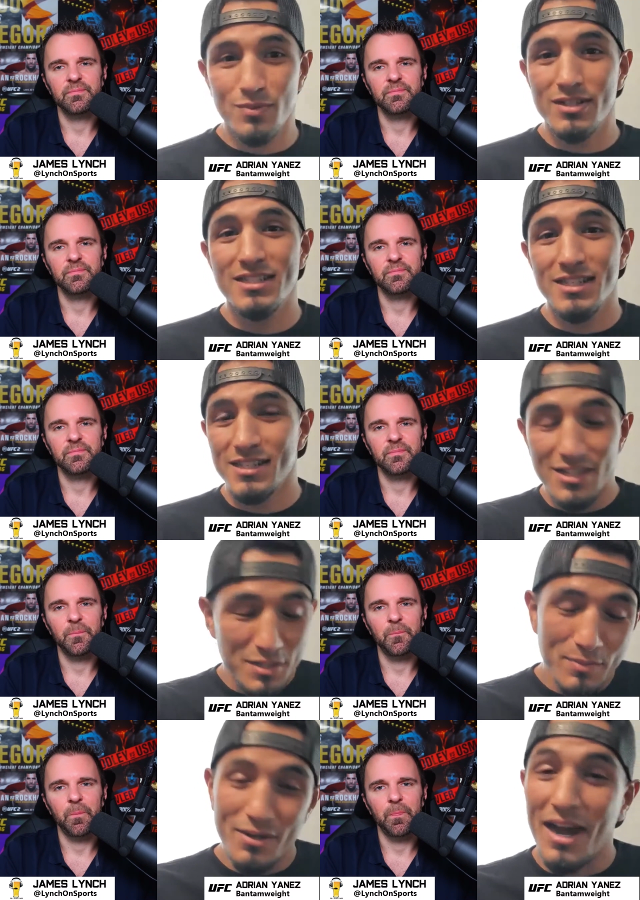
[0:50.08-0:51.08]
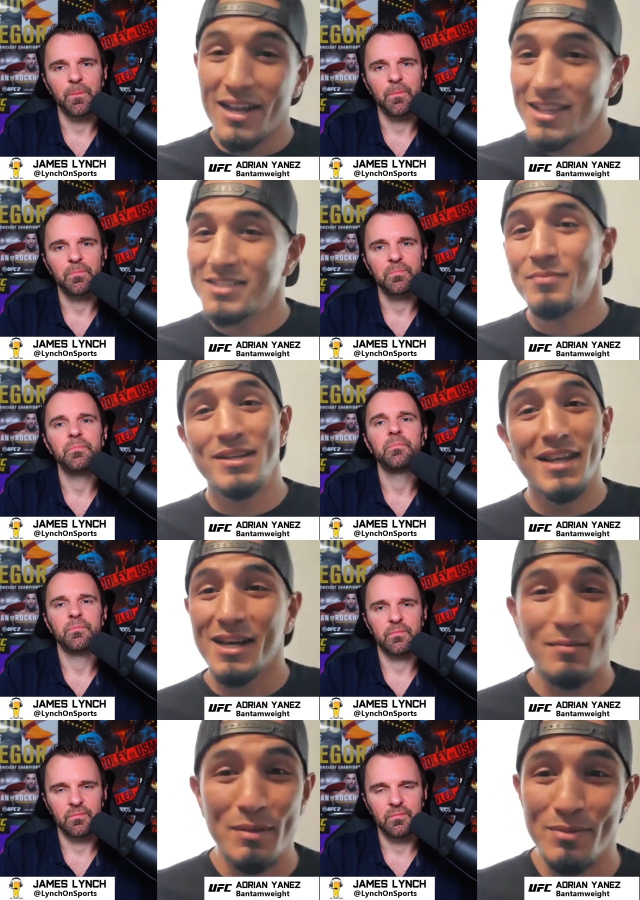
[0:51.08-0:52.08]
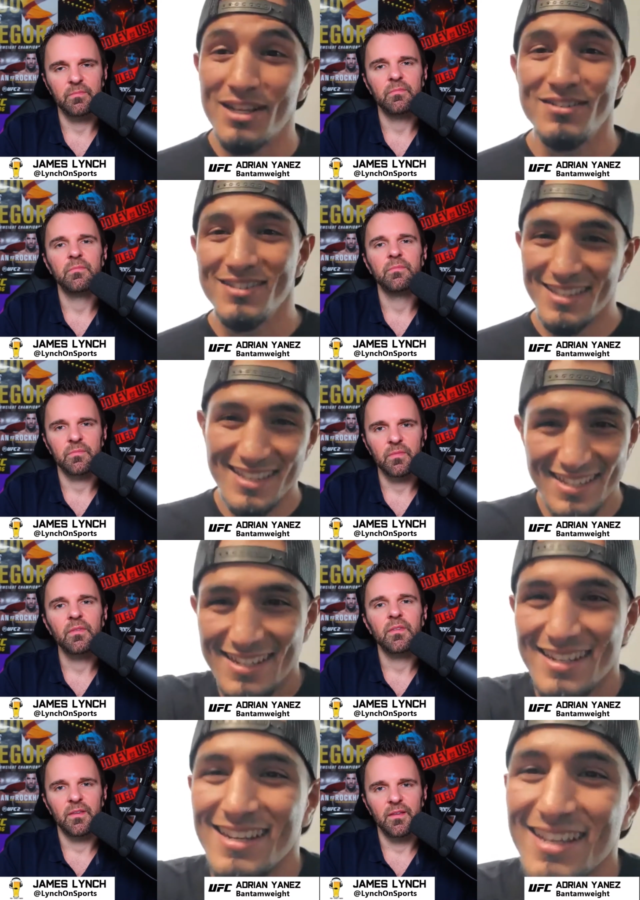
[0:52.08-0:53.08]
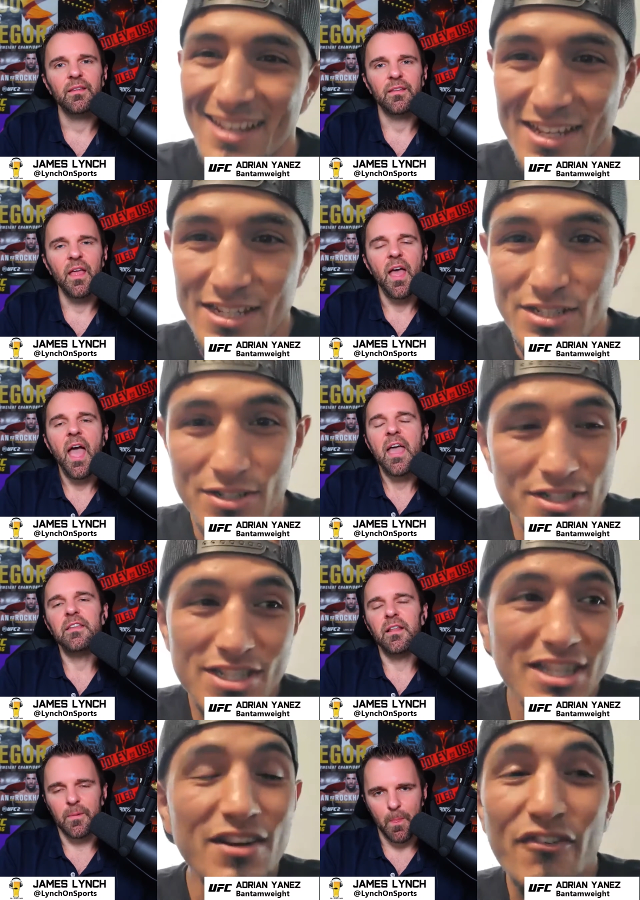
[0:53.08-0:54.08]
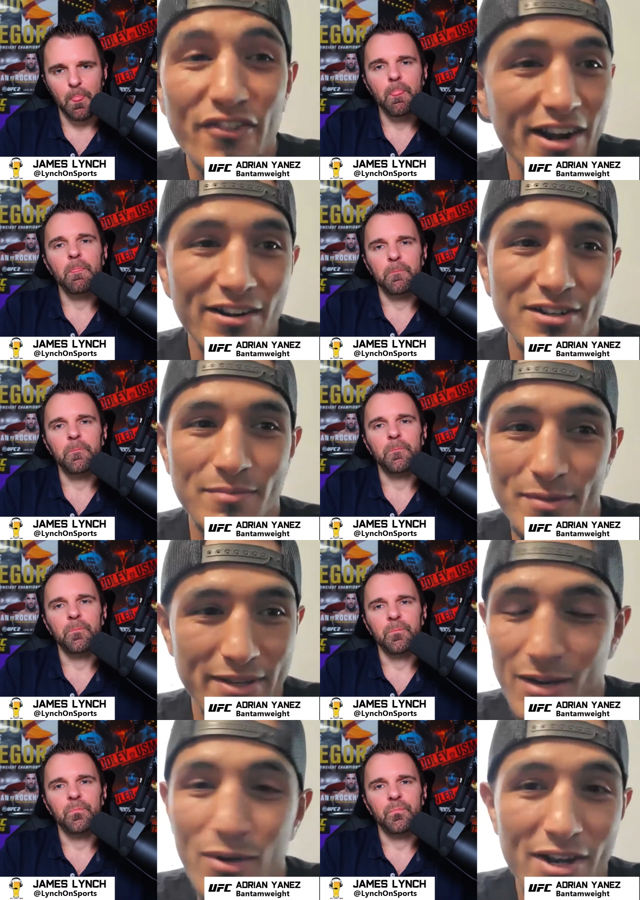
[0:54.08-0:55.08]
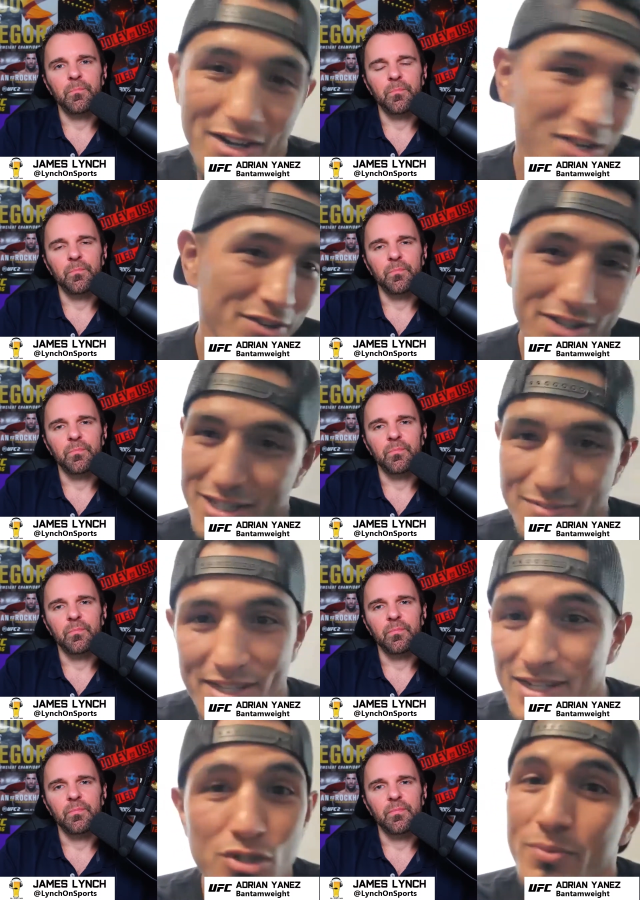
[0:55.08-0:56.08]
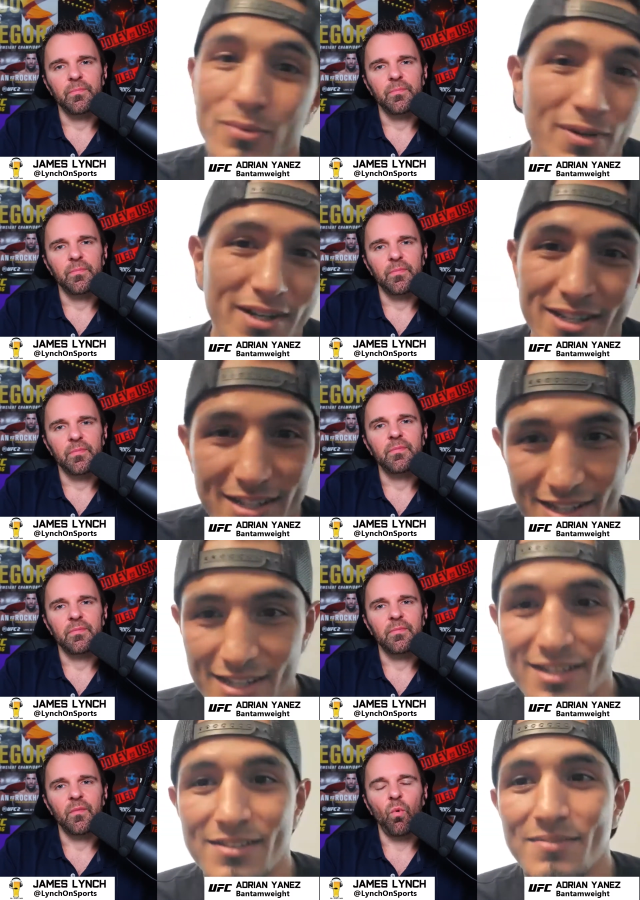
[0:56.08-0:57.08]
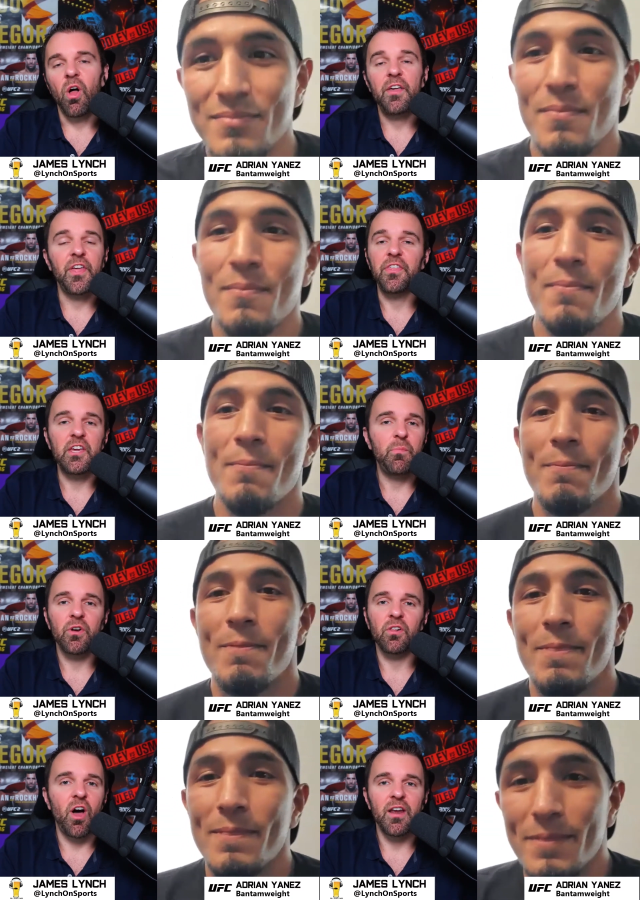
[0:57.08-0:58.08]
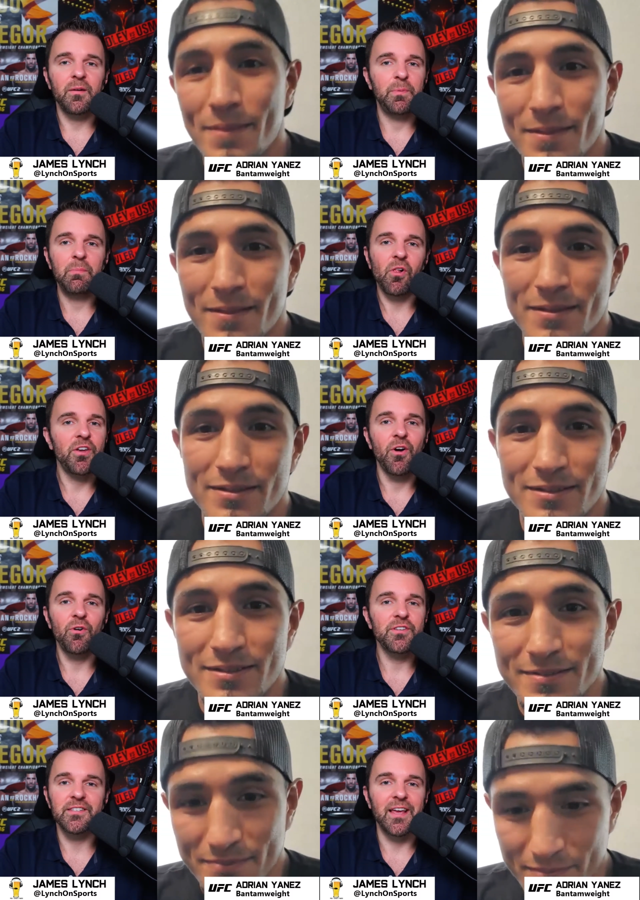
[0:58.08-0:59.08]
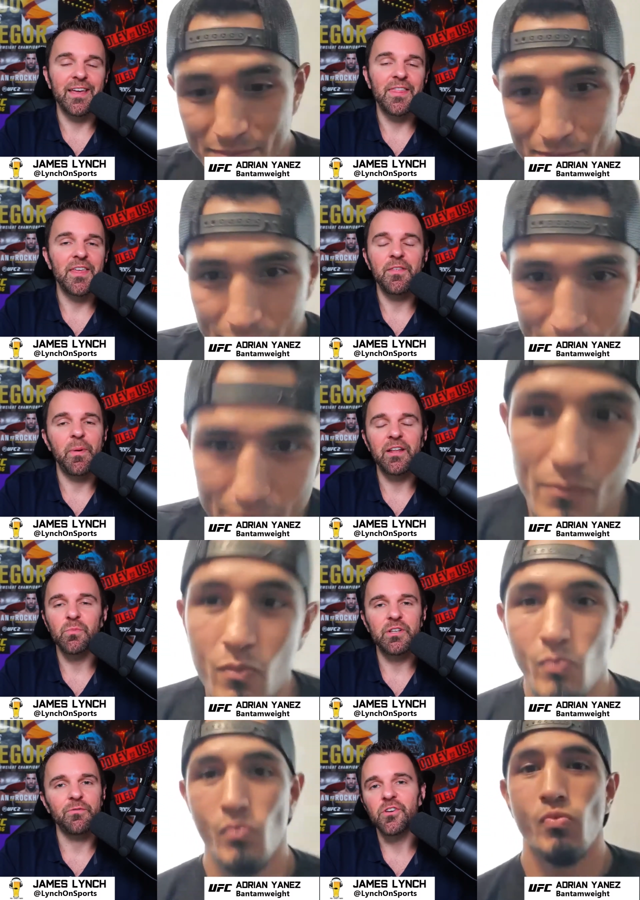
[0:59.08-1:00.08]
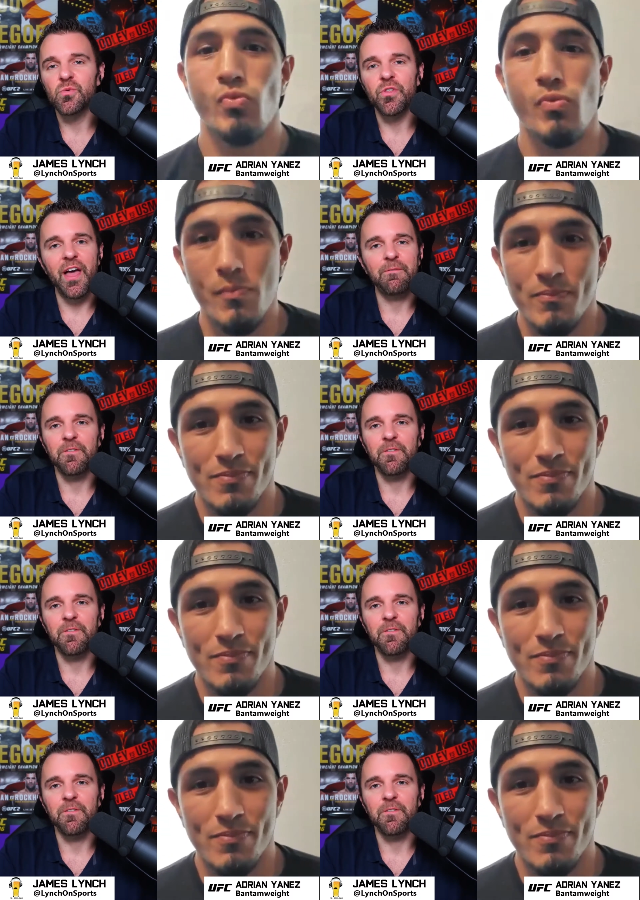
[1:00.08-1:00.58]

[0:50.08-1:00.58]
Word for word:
Speaker 1: want to see nothing but highlights of me knocking people out. So it just lit a fire under me, man. I'm ready to go again, man. I'm
Speaker 2: super
Speaker 1: ready.
Speaker 2: Well, I think you put a lot of people on notice in the bantamweight division with that